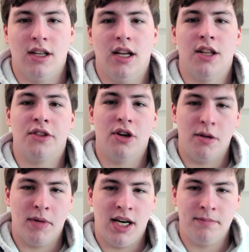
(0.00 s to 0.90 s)
a 30
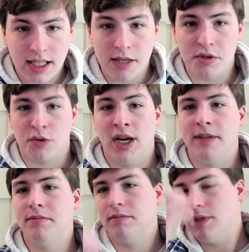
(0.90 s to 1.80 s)
bomb. He was
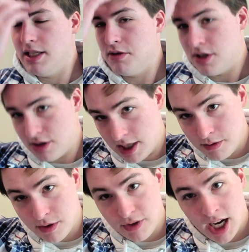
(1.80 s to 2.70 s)
great. He
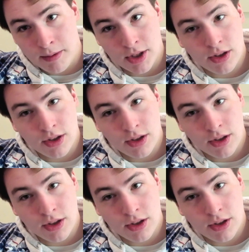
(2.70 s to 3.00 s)
was phenomenal.